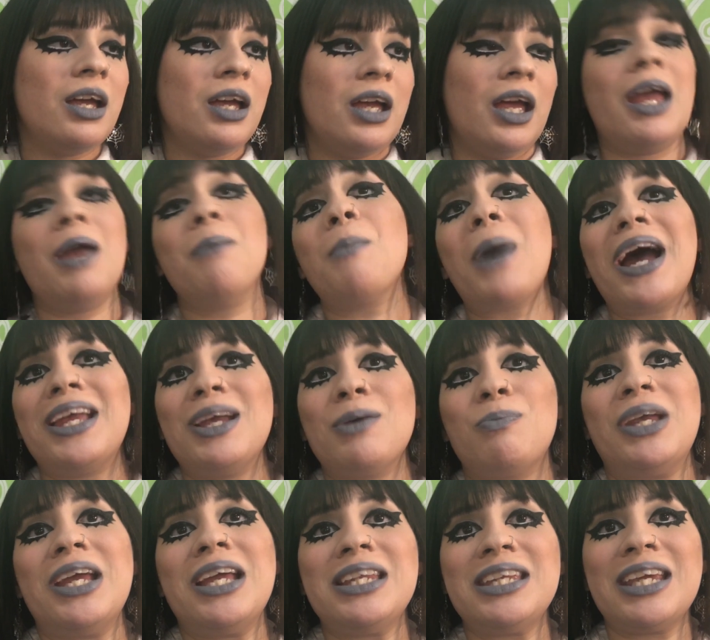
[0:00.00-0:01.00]
in my
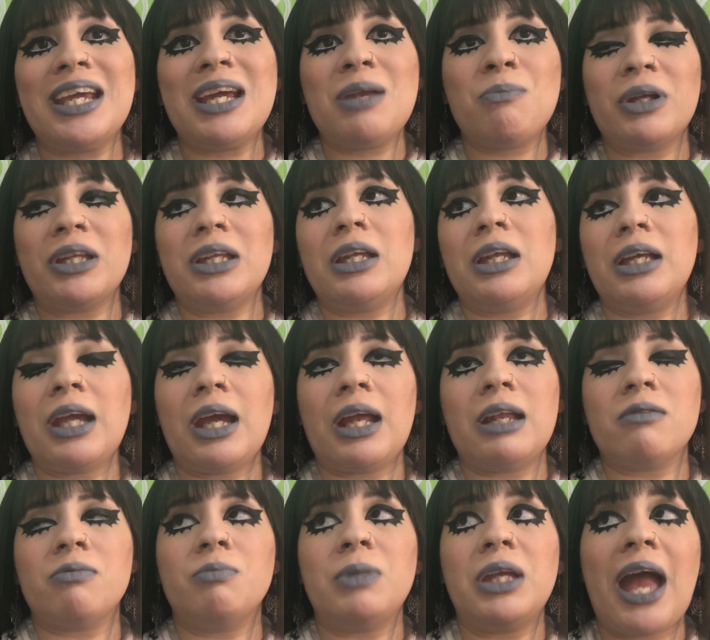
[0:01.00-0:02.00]
opinion. But then again,
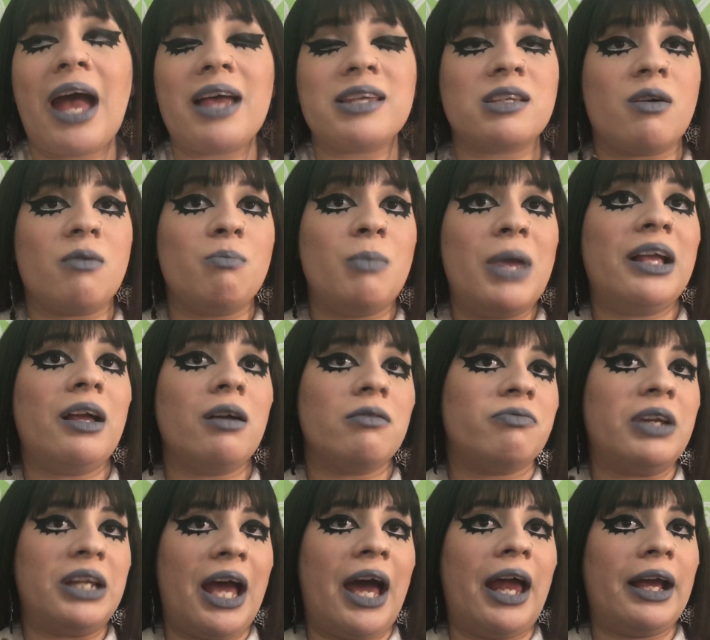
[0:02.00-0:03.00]
if me as a makeup
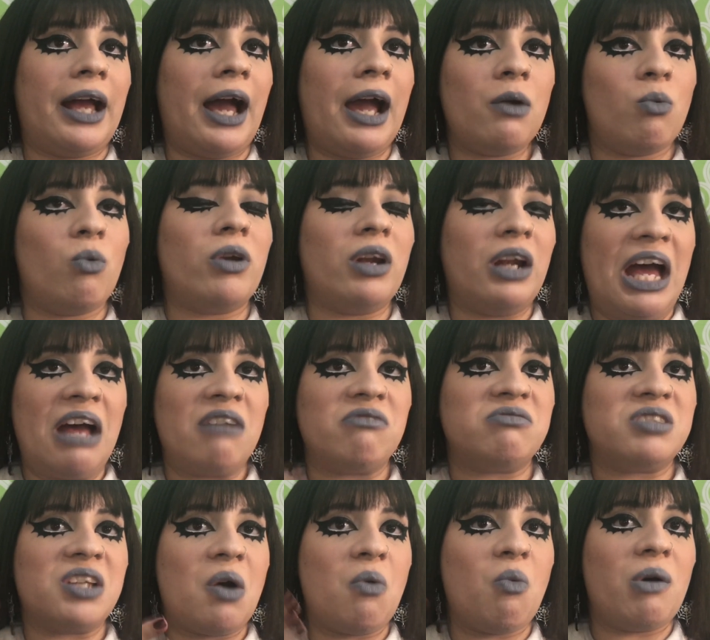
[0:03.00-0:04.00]
fanatic, I wouldn't have
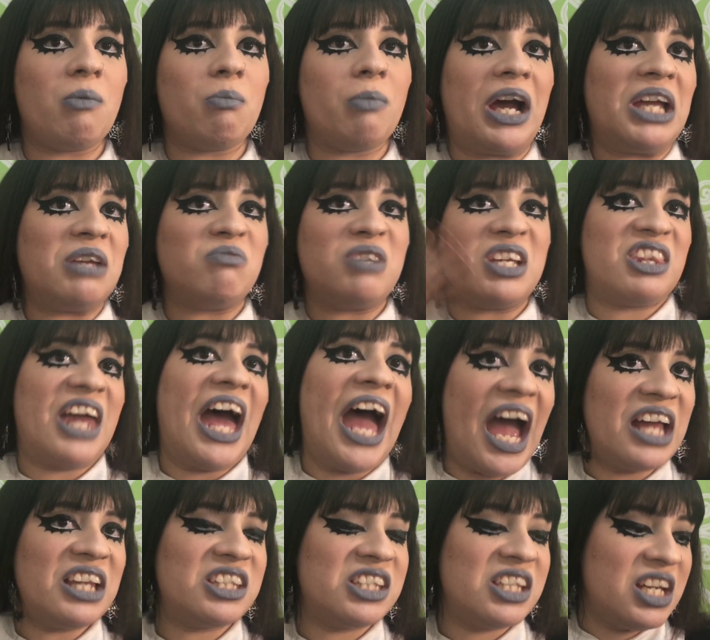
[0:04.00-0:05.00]
someone buy me
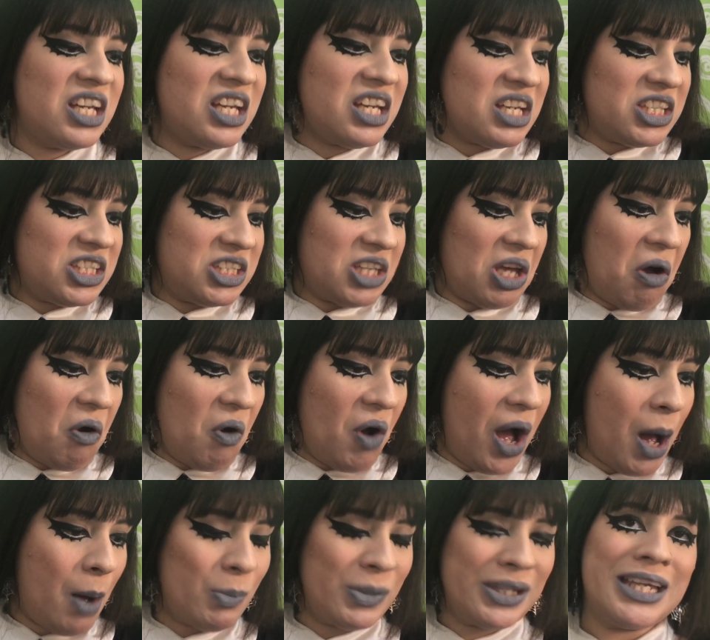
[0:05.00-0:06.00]
that. So
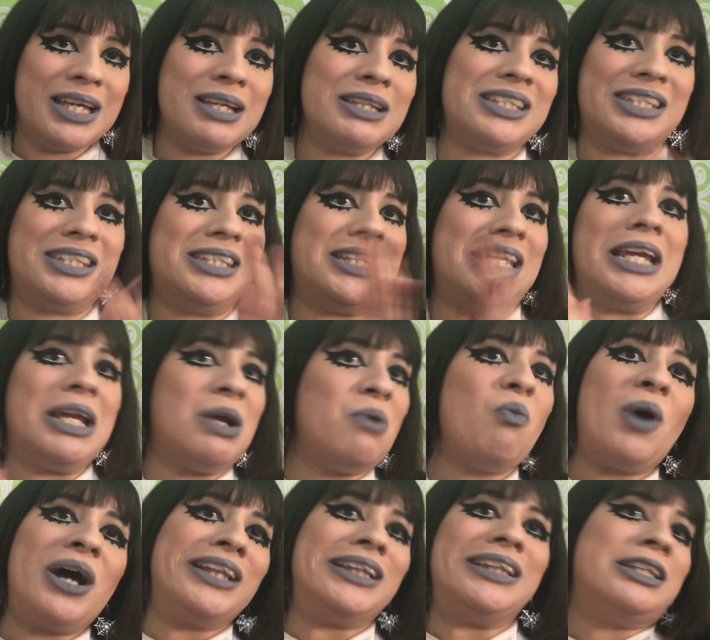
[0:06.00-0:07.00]
let's see
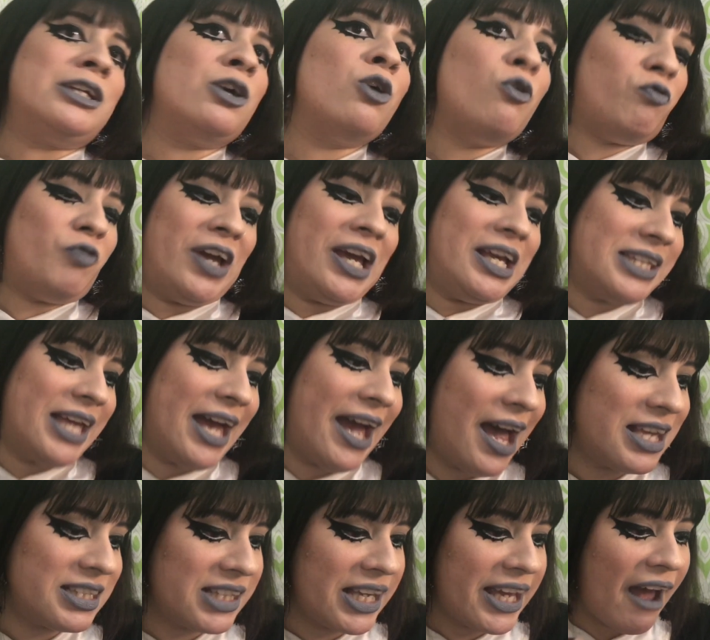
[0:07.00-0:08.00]
what Too Faced
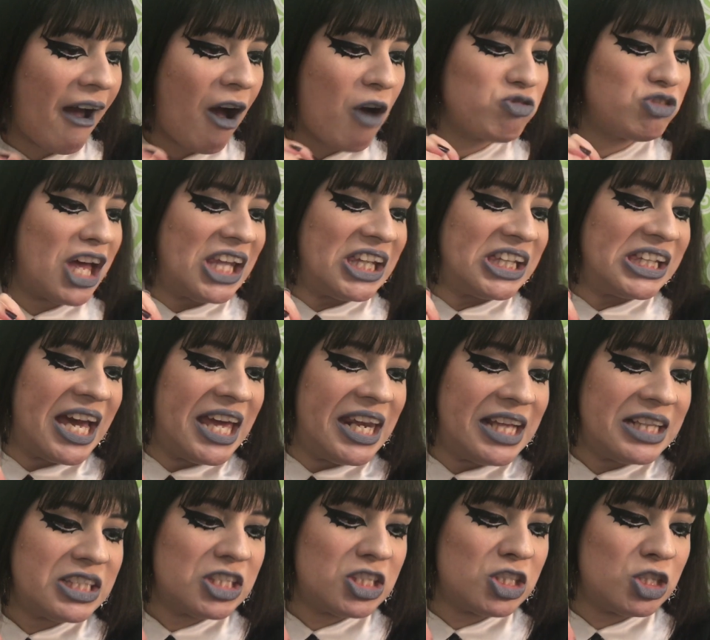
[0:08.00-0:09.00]
has. They have the Let
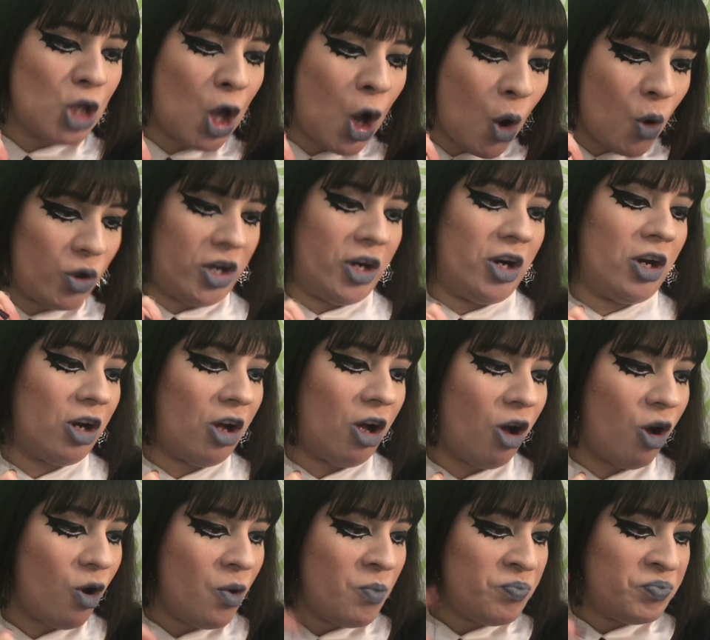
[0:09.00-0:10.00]
It Snow Girl